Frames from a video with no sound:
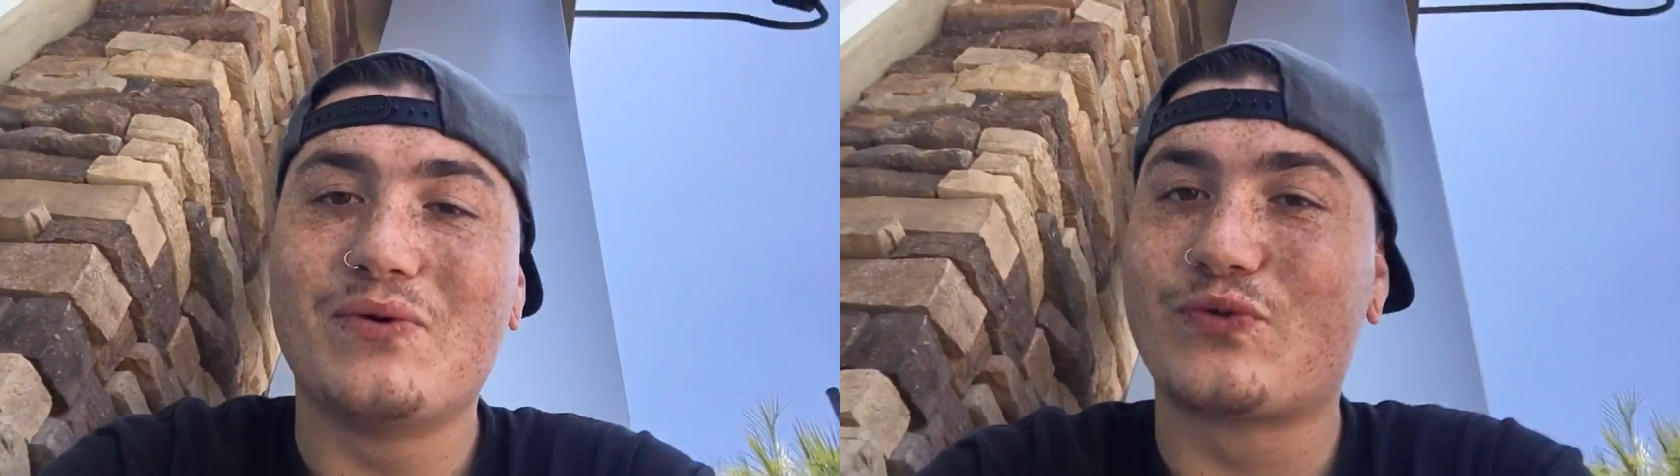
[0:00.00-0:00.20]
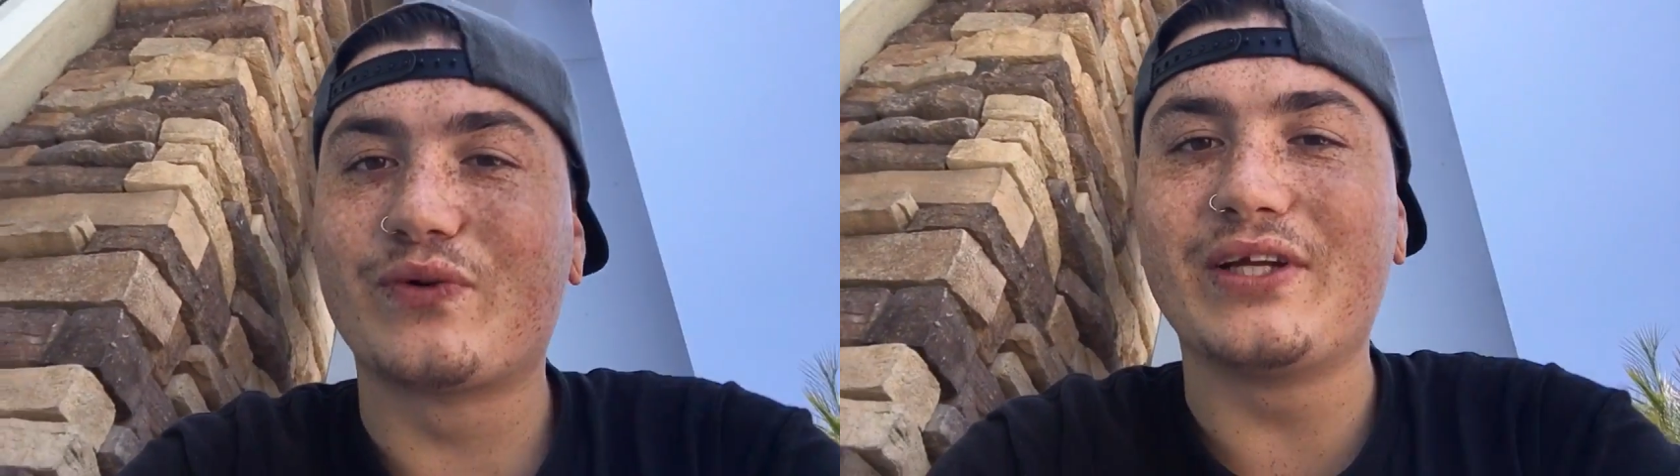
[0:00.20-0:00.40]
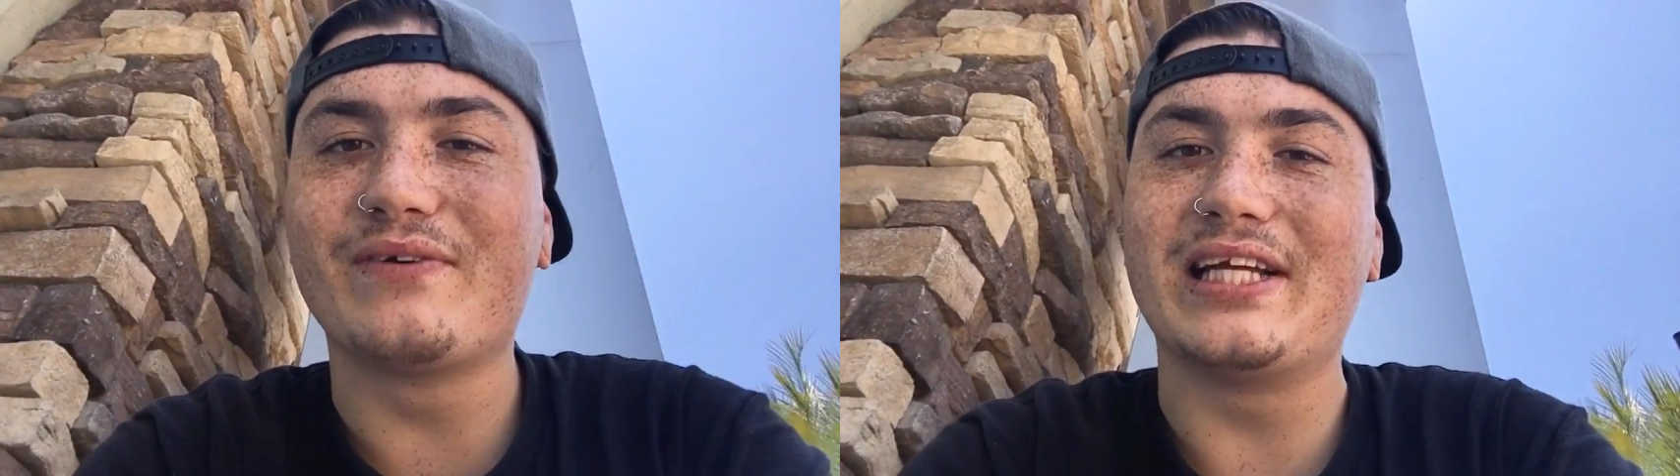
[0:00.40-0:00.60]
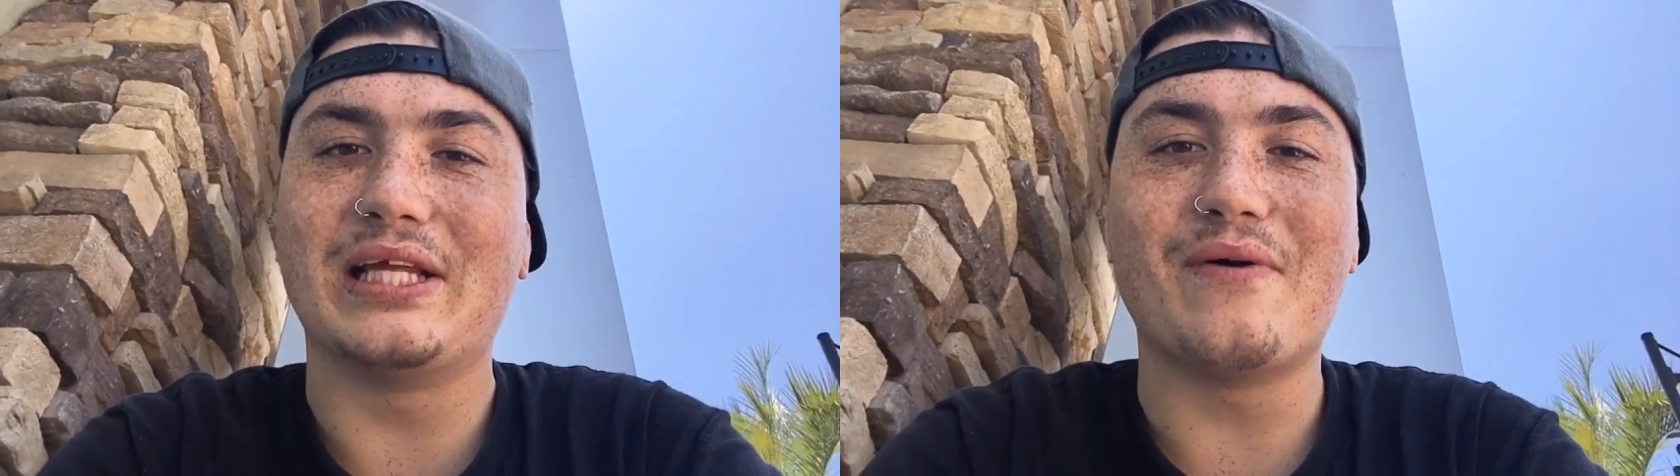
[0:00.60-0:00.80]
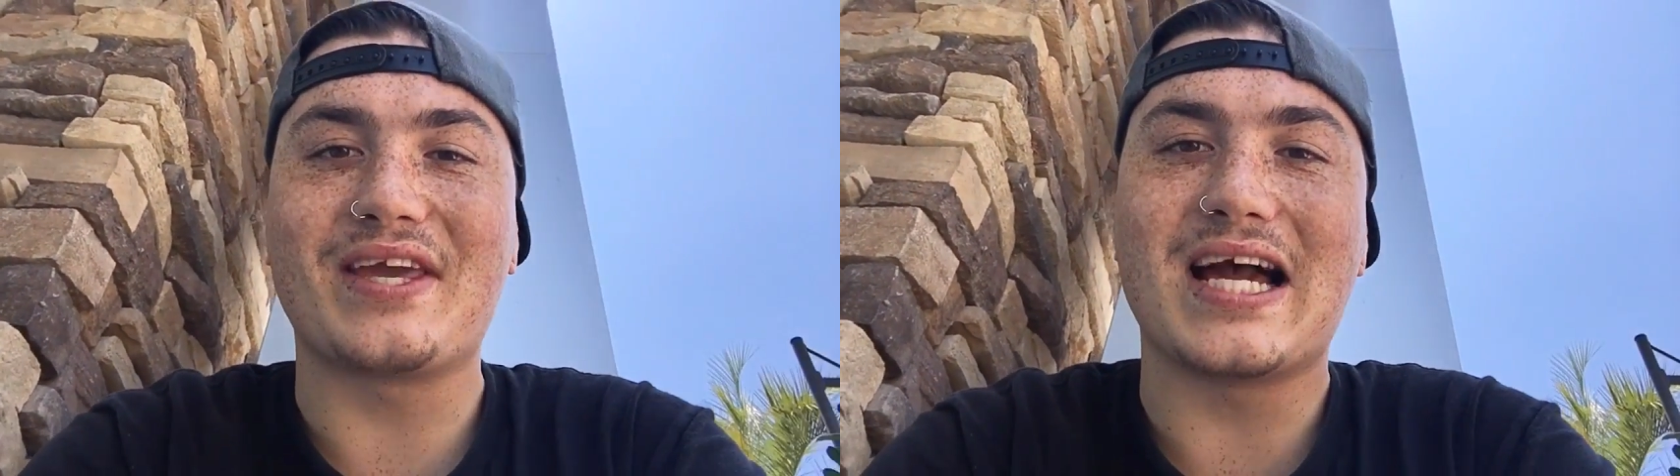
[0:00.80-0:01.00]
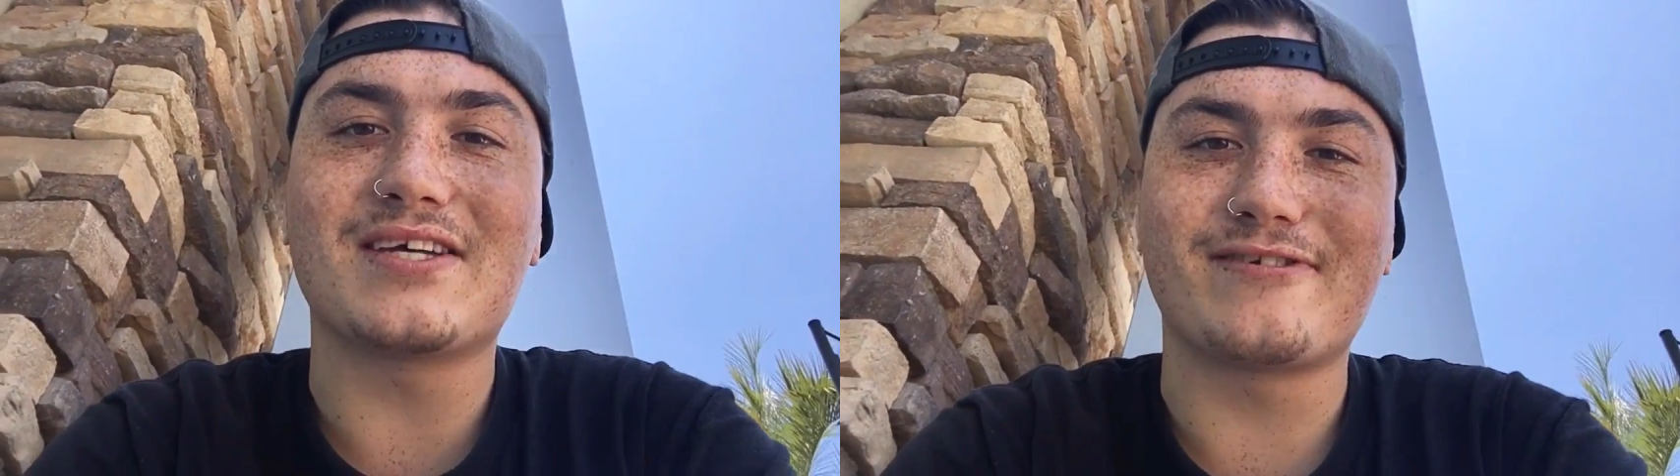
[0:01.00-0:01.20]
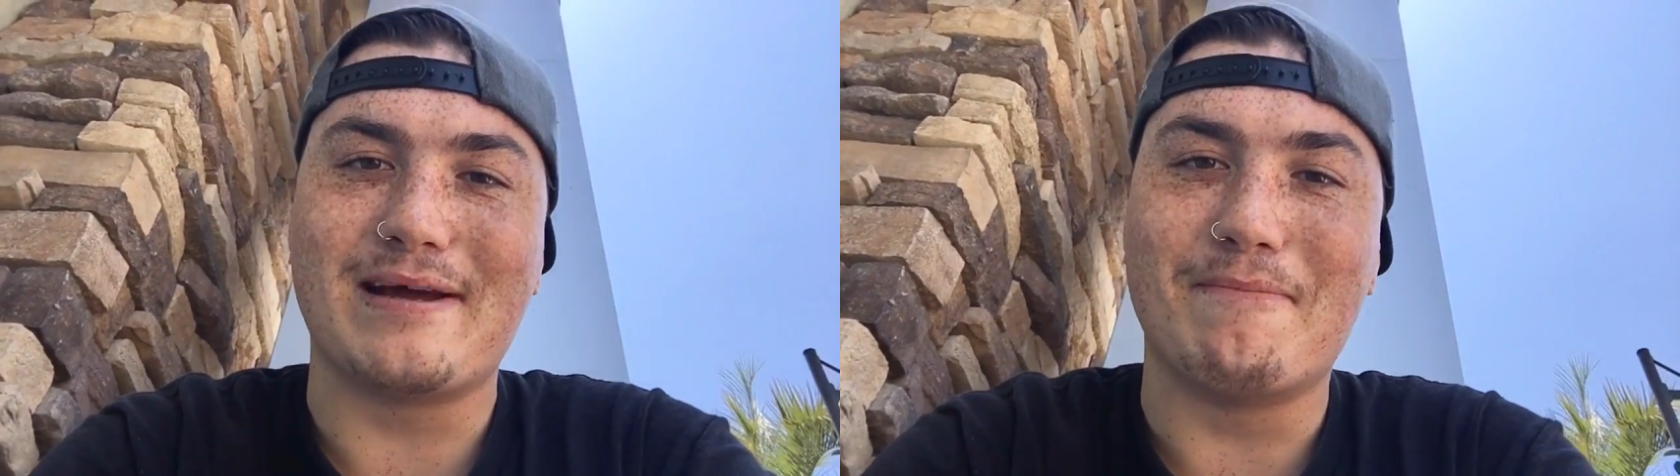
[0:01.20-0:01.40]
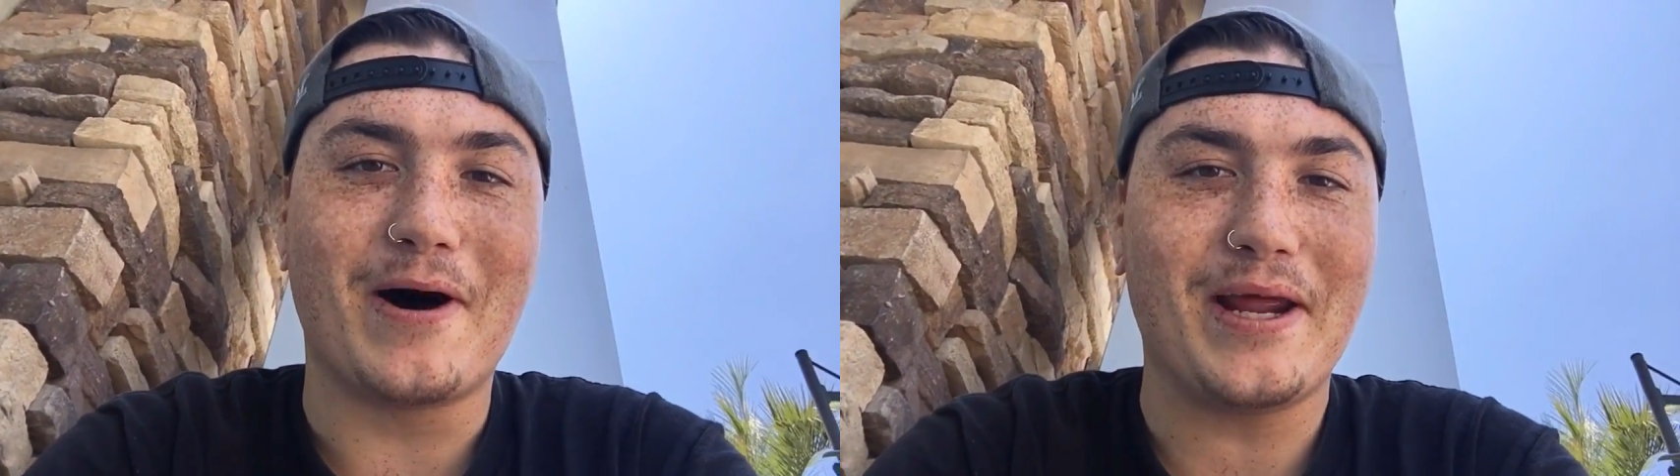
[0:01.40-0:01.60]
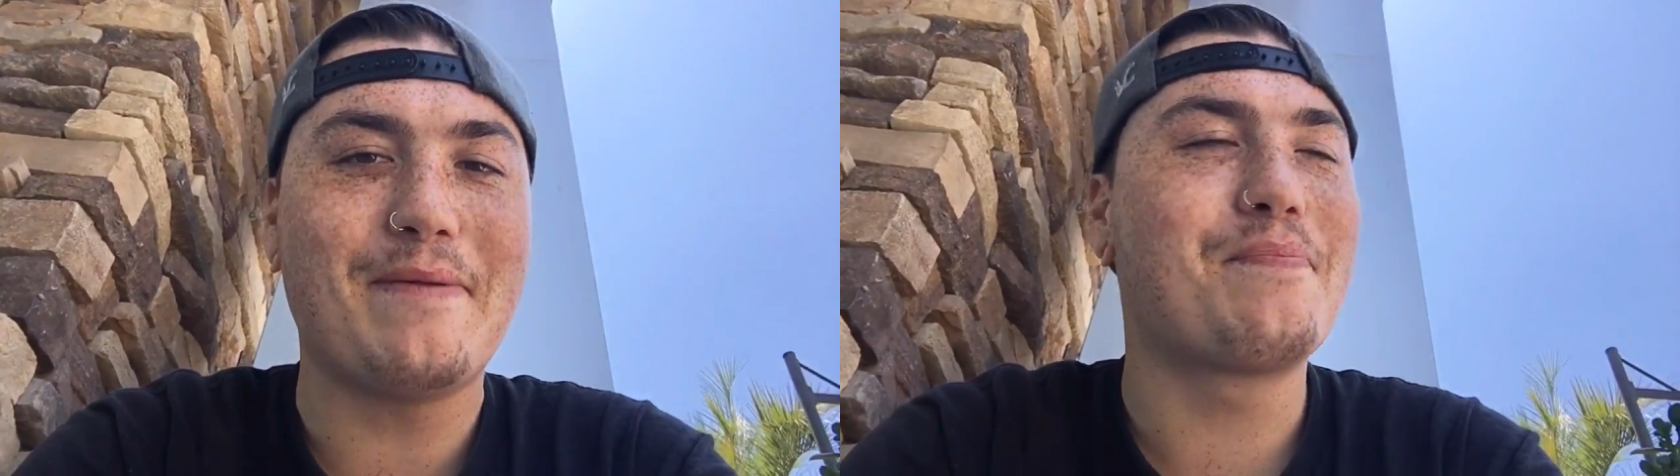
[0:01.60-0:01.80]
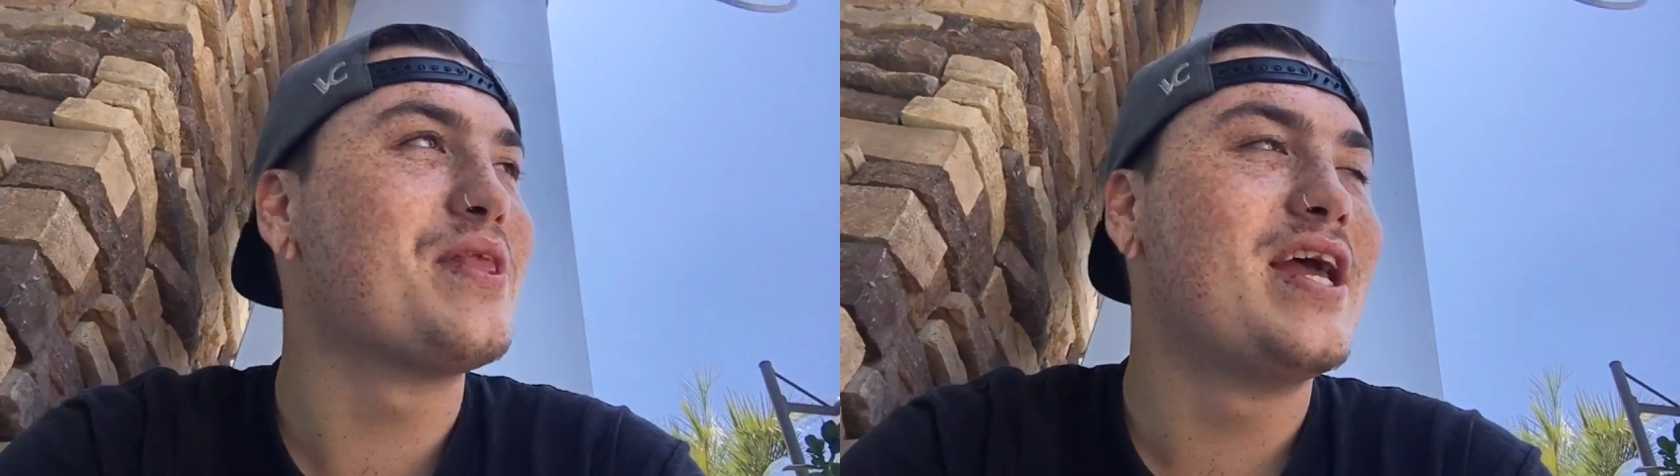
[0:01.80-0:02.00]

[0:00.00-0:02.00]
was really, really low on gas when I bought it,